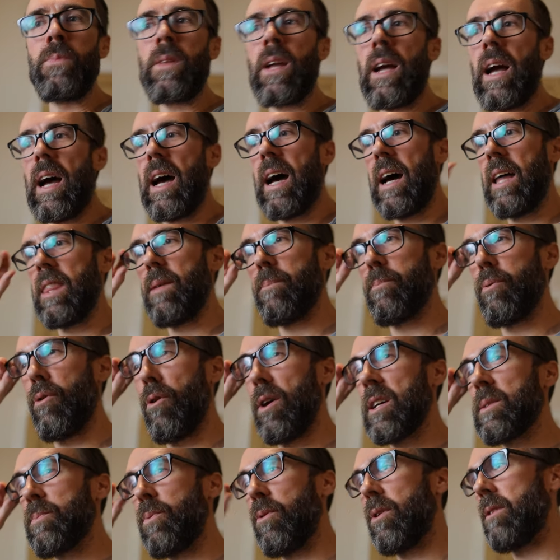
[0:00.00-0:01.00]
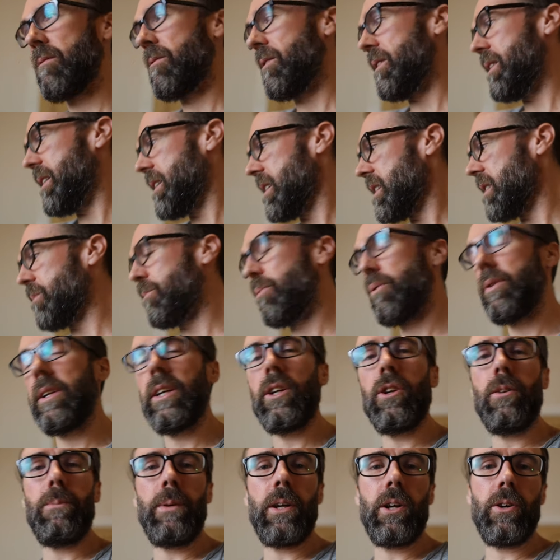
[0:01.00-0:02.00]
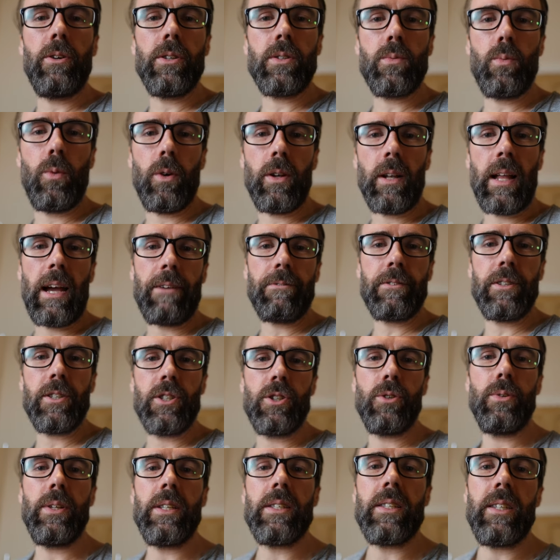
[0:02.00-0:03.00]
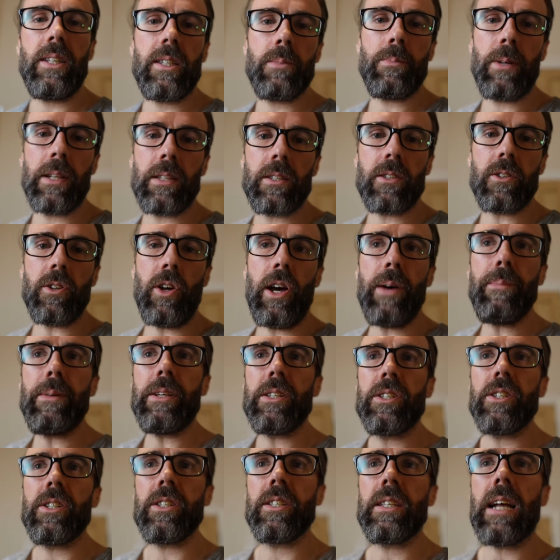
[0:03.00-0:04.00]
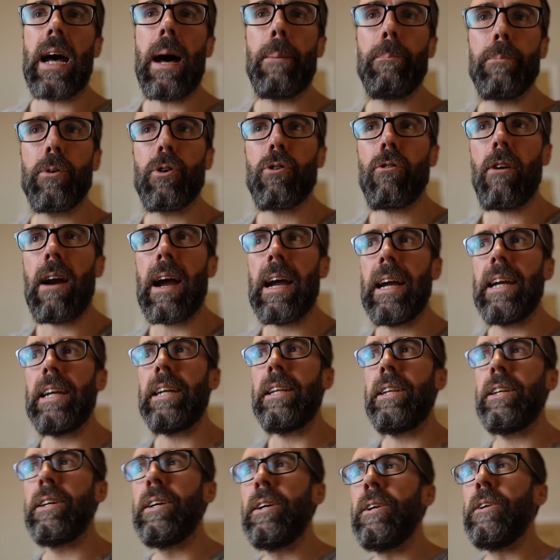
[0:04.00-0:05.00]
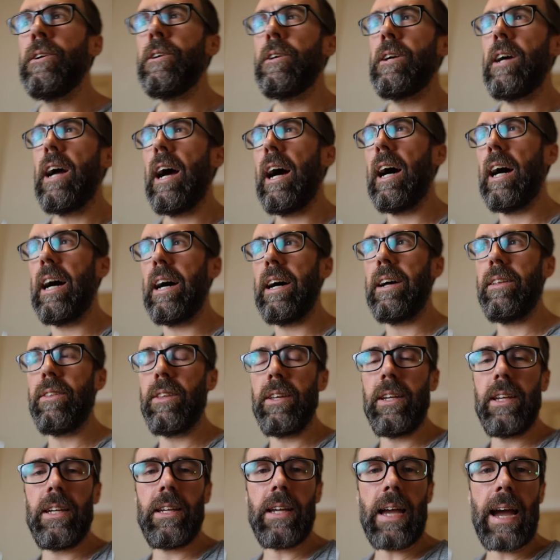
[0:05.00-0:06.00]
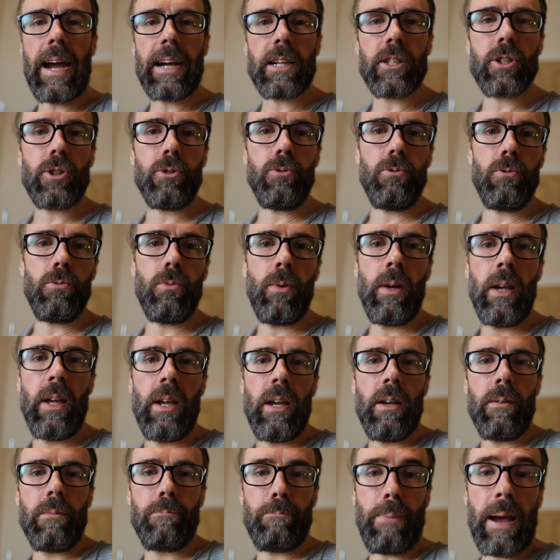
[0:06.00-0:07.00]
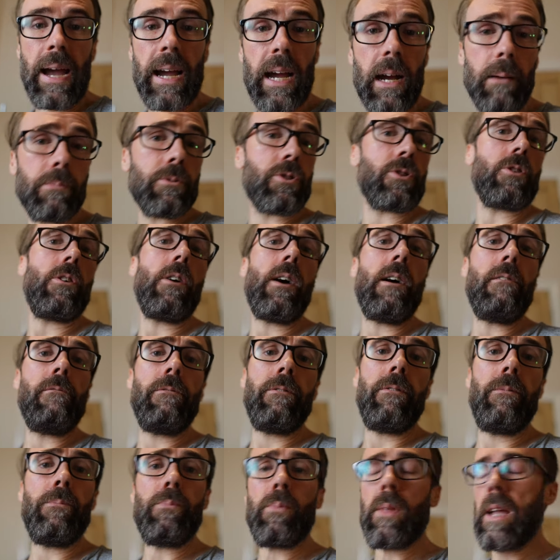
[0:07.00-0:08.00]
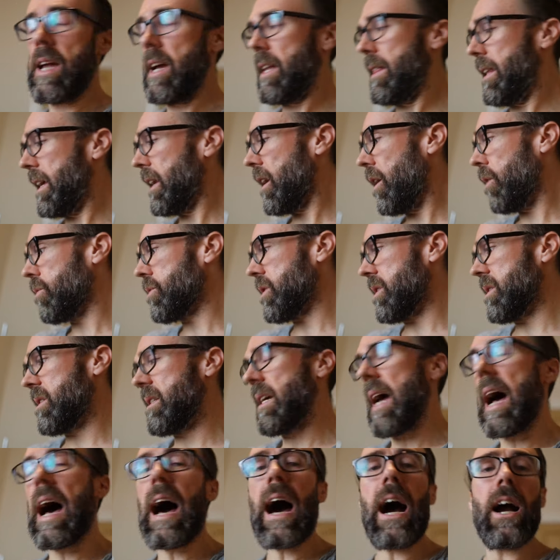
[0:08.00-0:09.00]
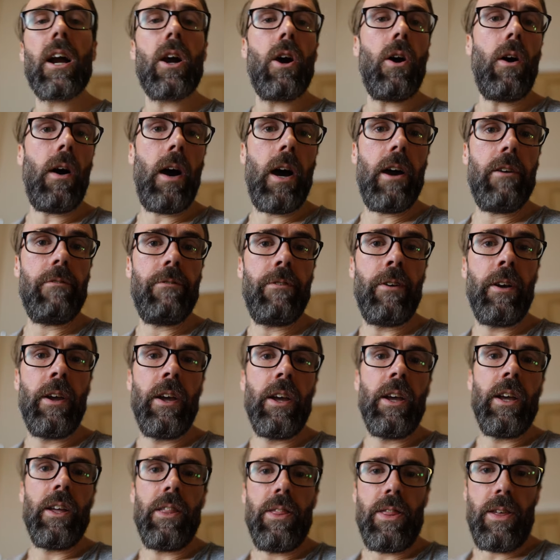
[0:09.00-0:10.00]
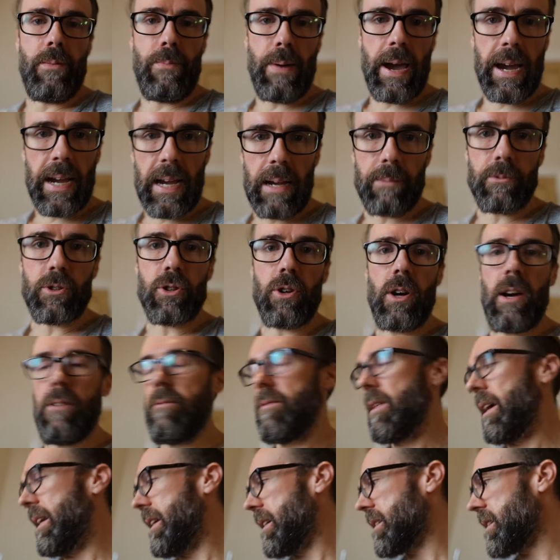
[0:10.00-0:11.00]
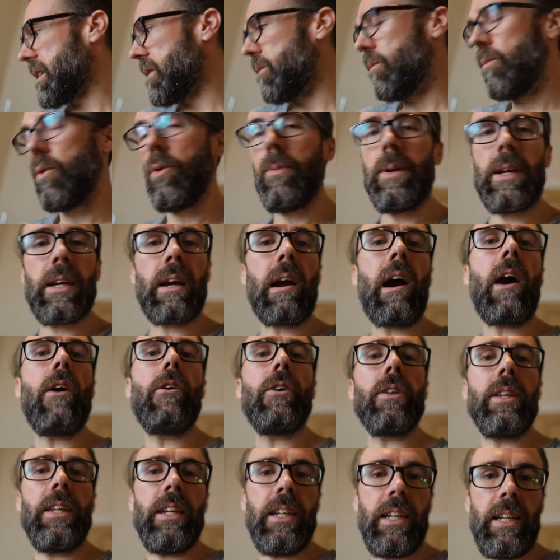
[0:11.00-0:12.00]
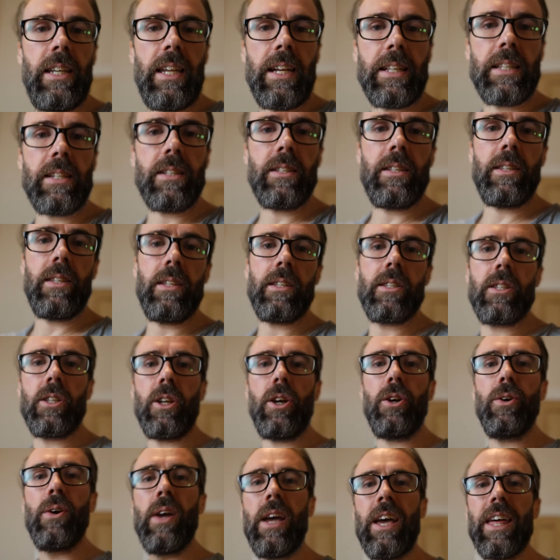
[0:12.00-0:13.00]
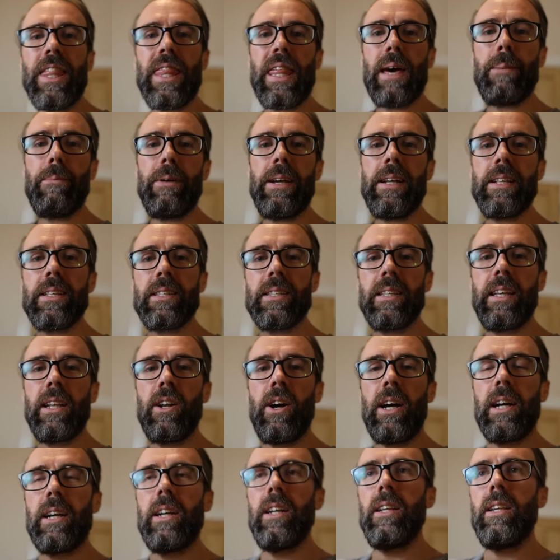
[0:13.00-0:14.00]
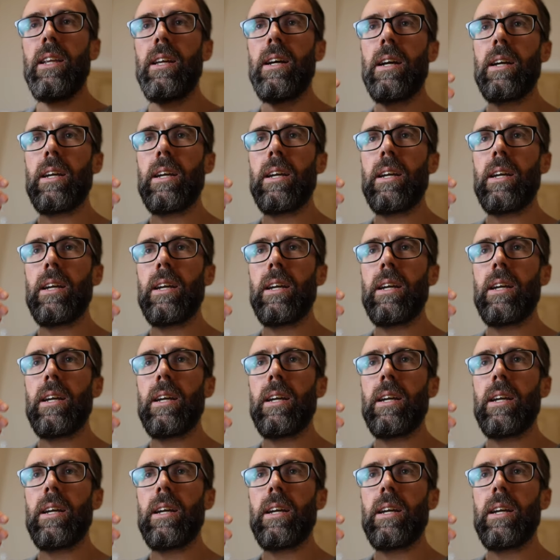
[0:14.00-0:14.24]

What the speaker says: the price point for this is pretty good, because what I'll have to do in 6 months' time is just upgrade the actual backup drive, and then I'll just archive the backup drive that is will be currently connected to this. So that means that I can